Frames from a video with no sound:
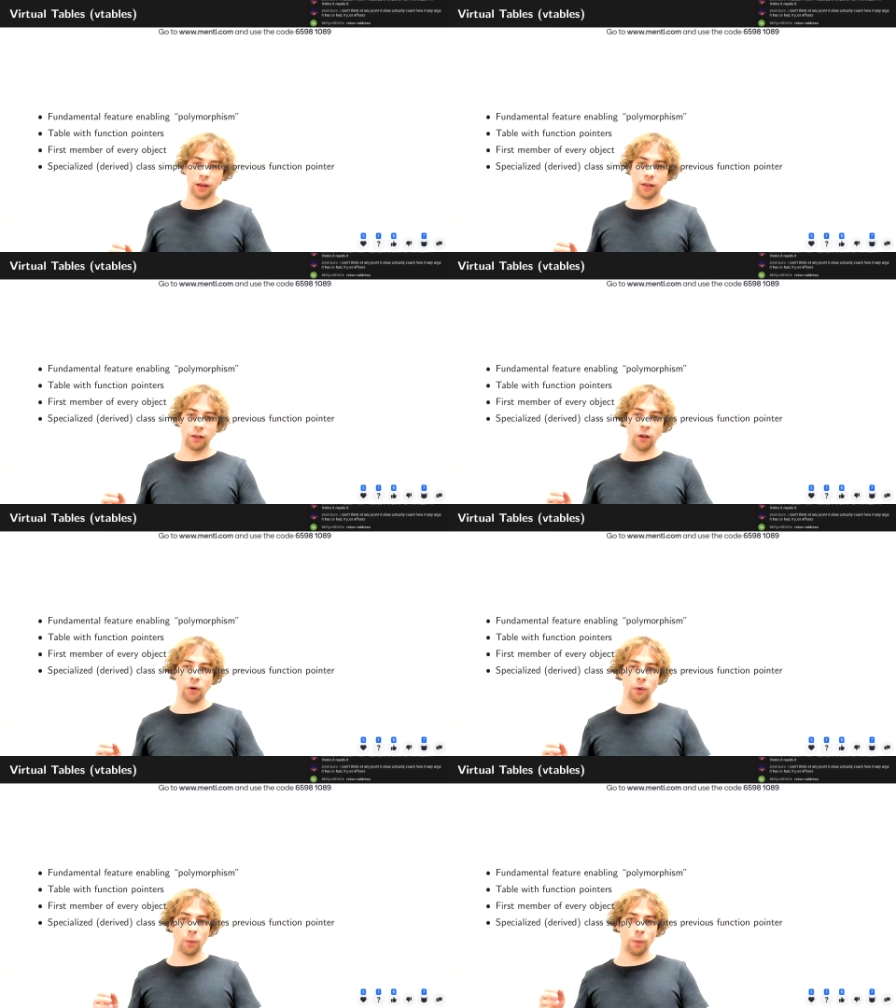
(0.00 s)

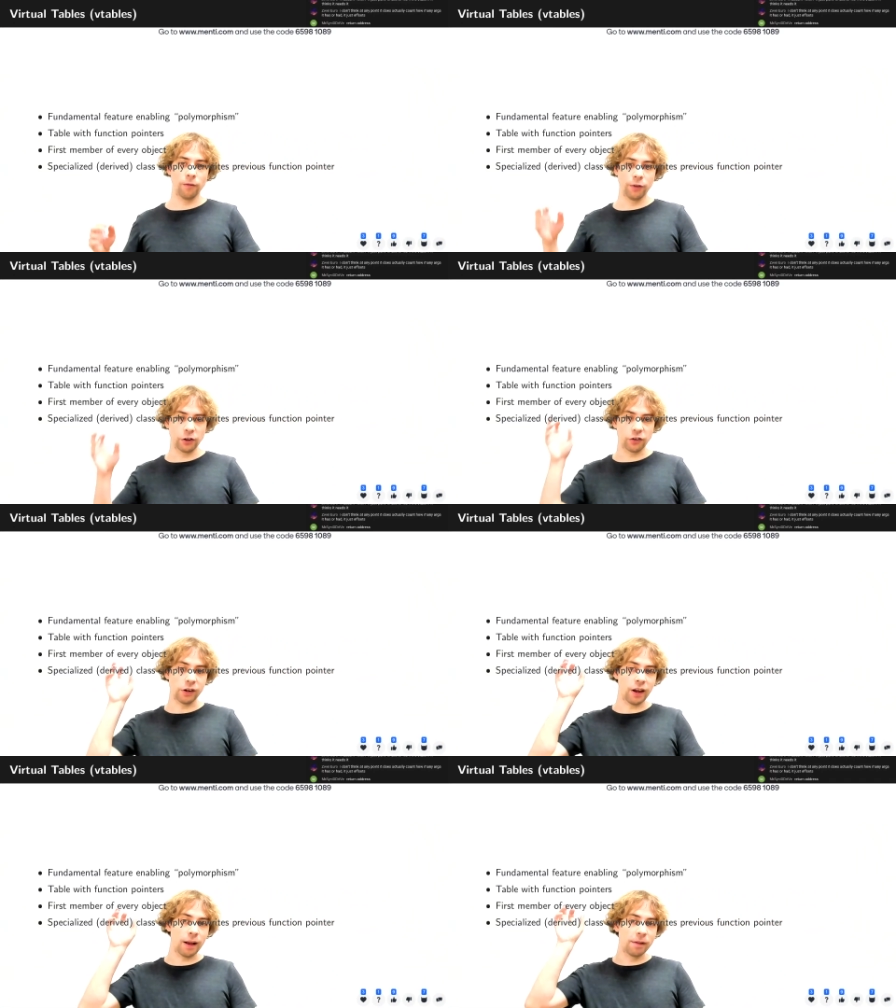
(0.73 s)
So
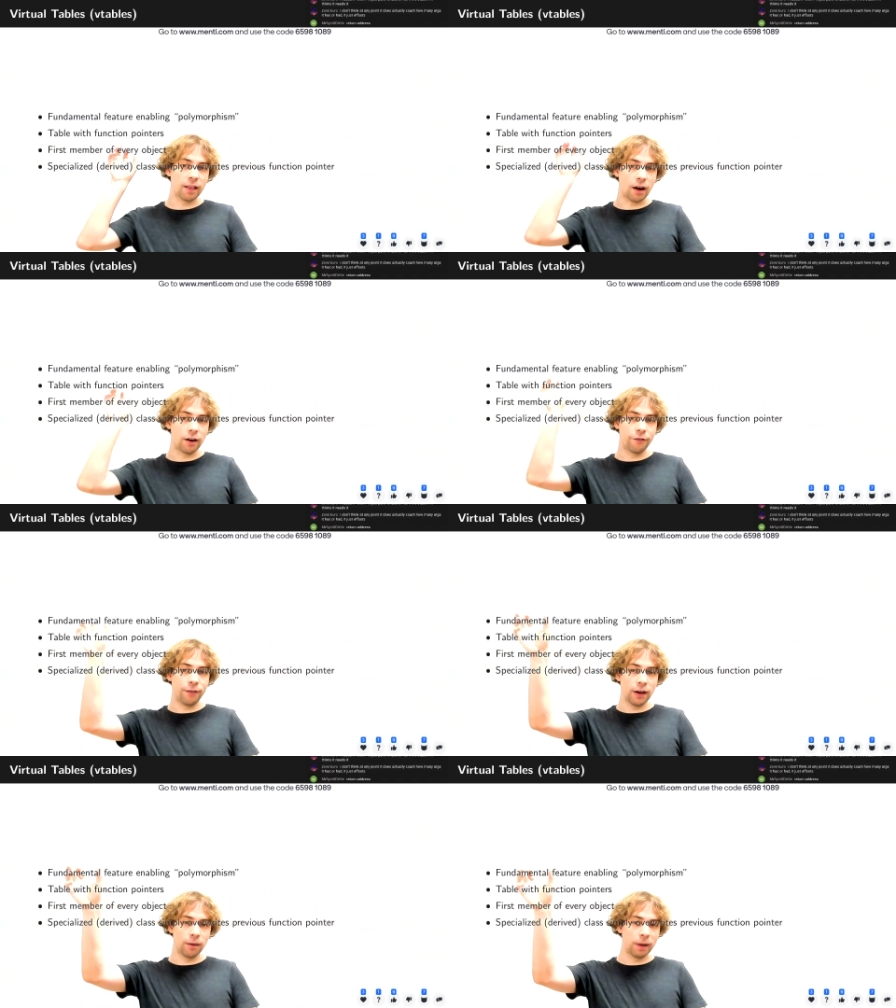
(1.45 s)
virtual tables are a
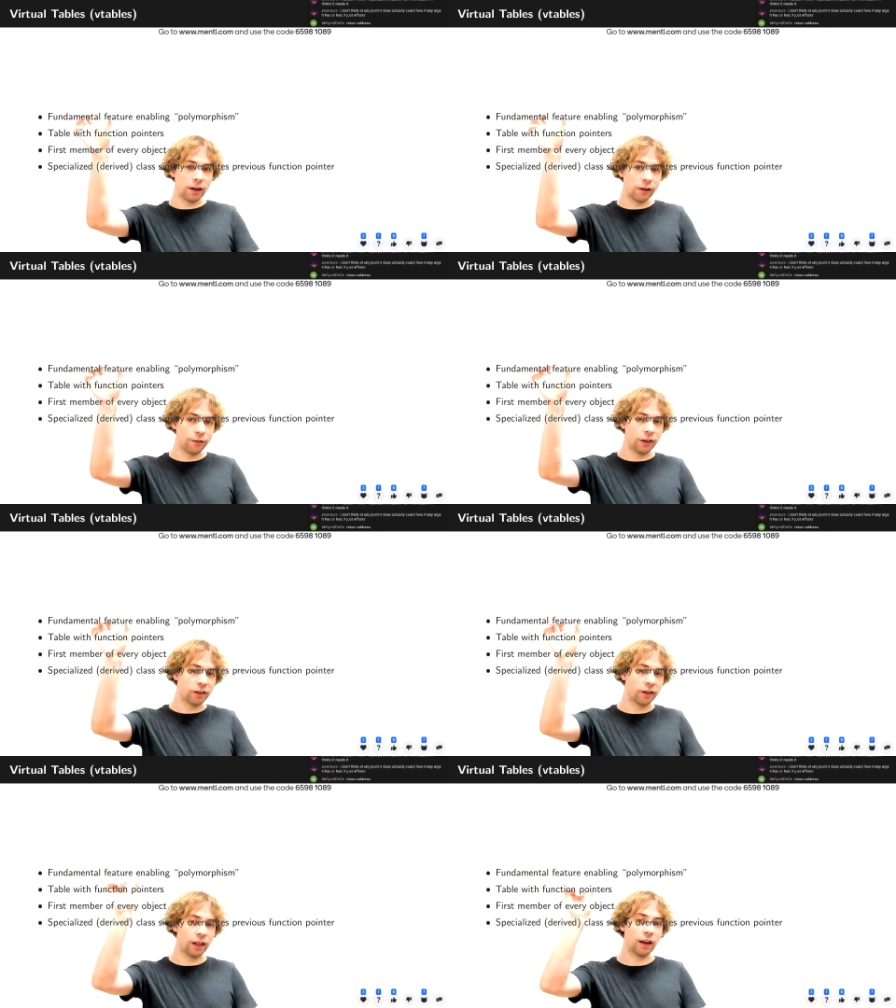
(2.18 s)
fundamental
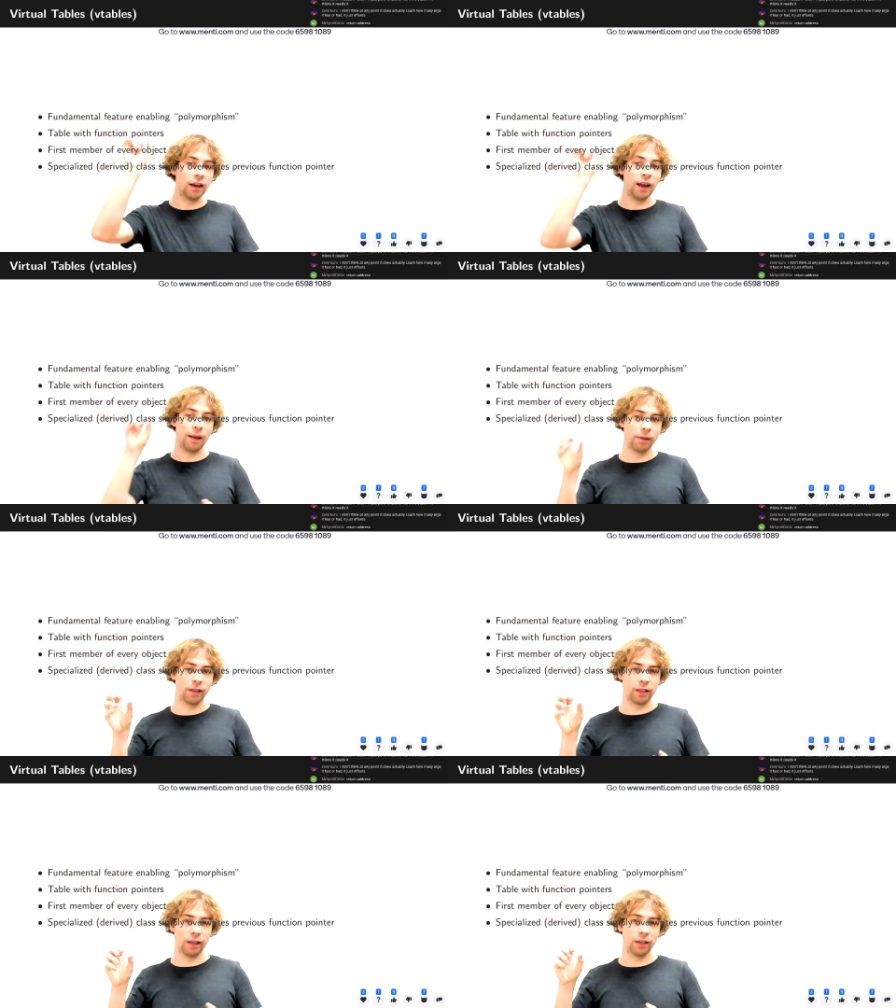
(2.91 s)
feature that
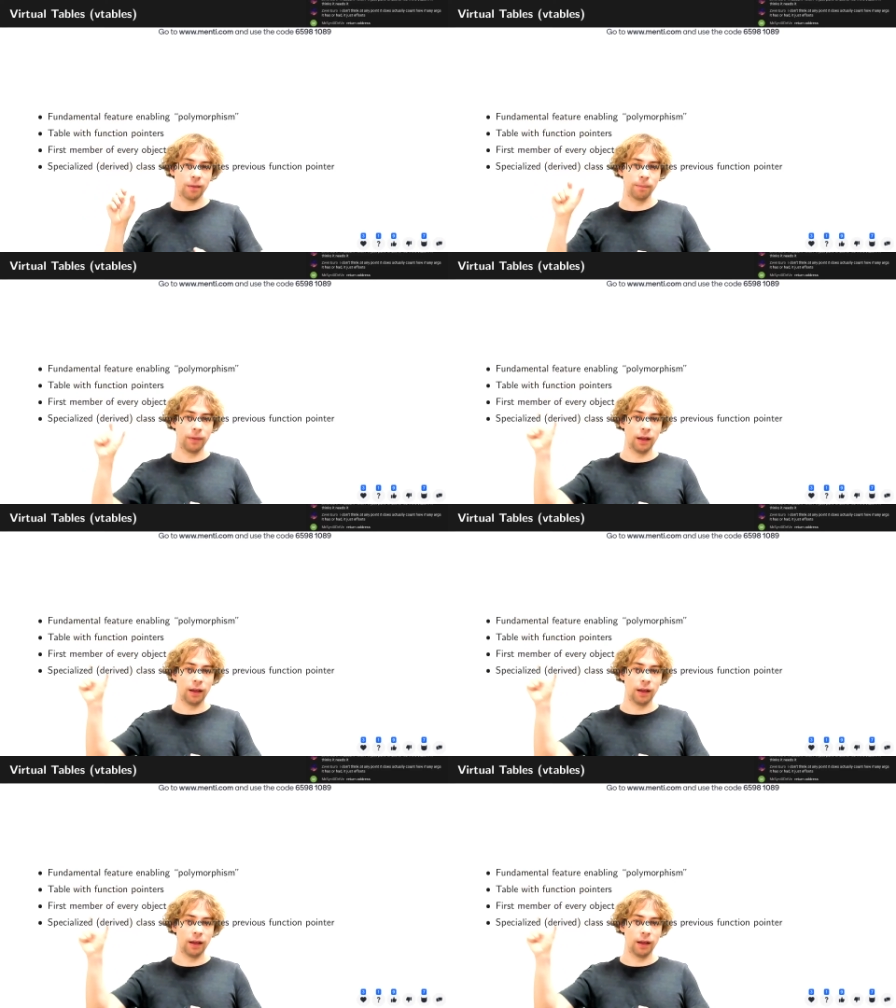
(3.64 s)
enables this.